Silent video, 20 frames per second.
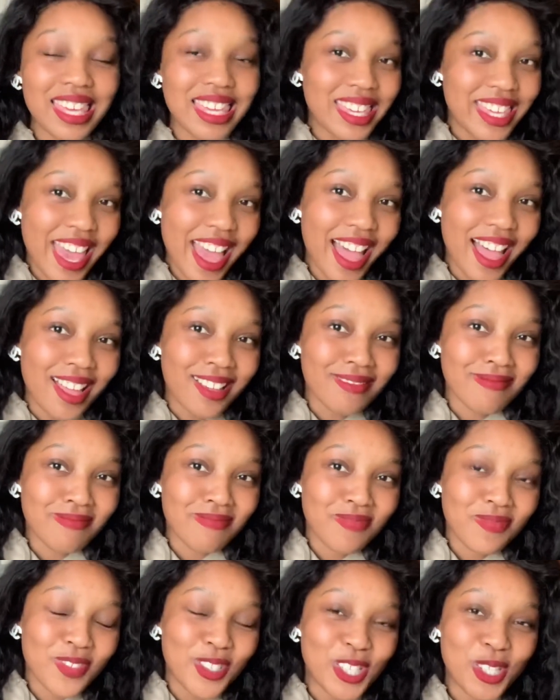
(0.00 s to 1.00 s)
Yeah,
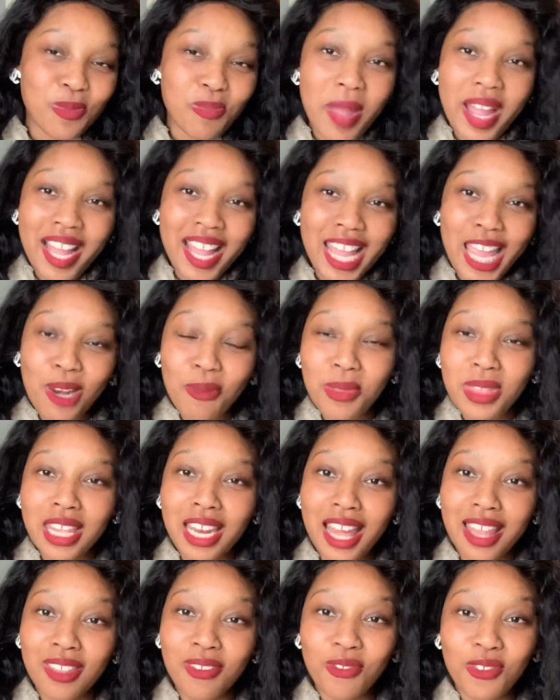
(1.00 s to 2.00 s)
just back again with
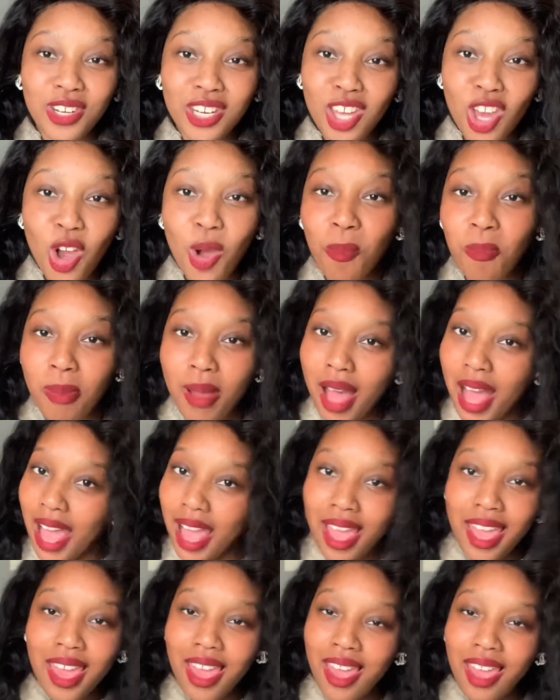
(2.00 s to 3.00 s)
another video by
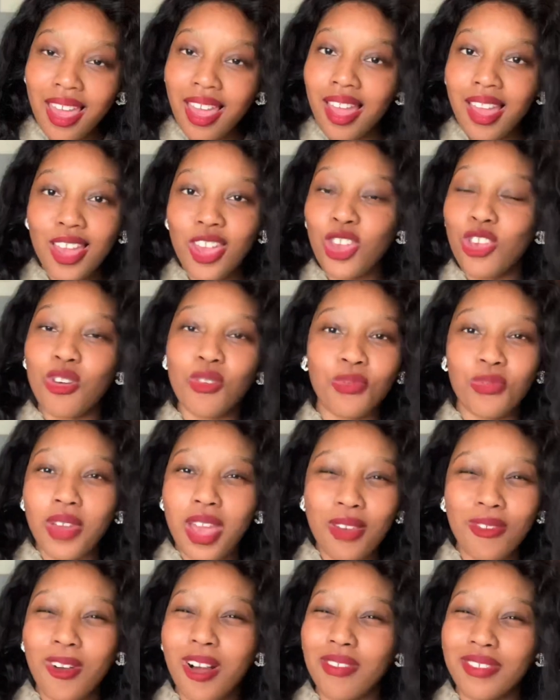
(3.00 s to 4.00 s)
your
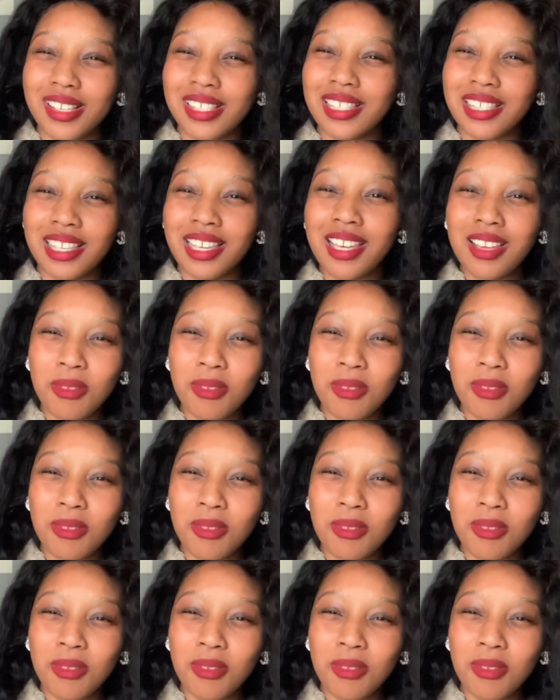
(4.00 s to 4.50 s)
fave, obviously,